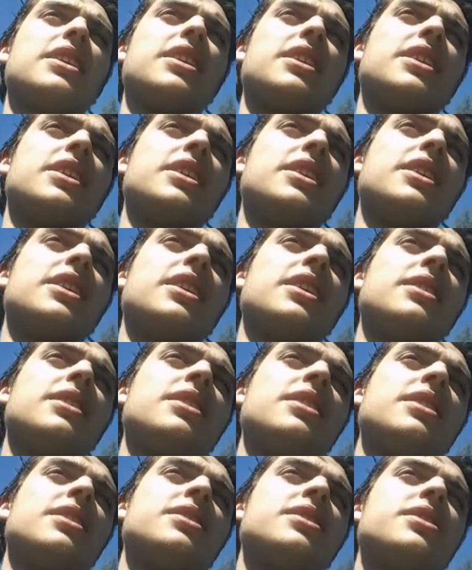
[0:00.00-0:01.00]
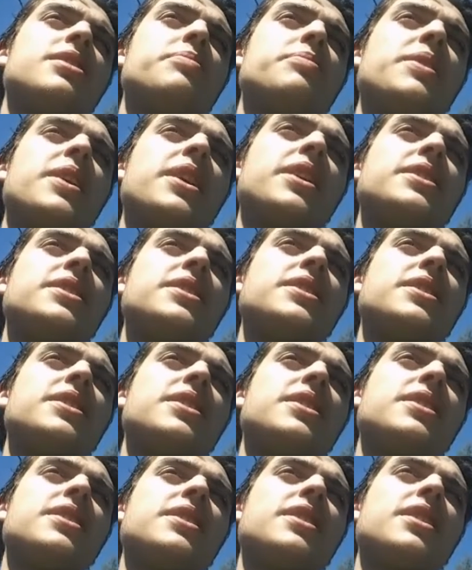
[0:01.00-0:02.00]
I think it's the
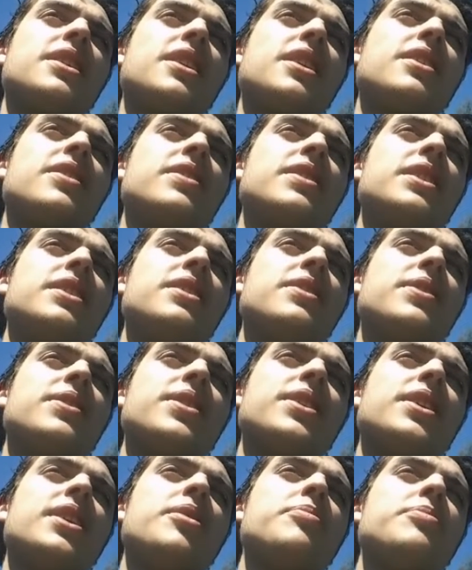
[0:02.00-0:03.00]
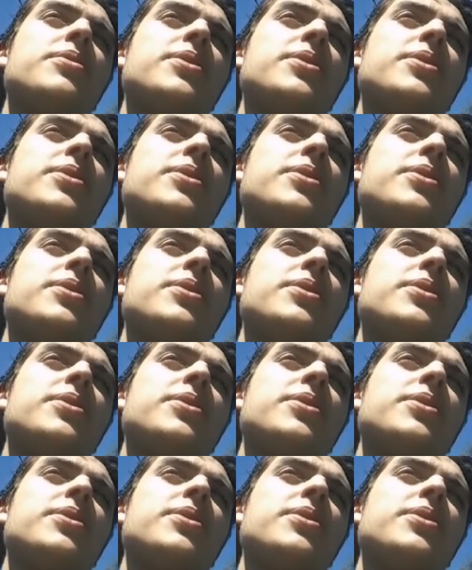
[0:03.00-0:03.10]
best out of the Evil Dead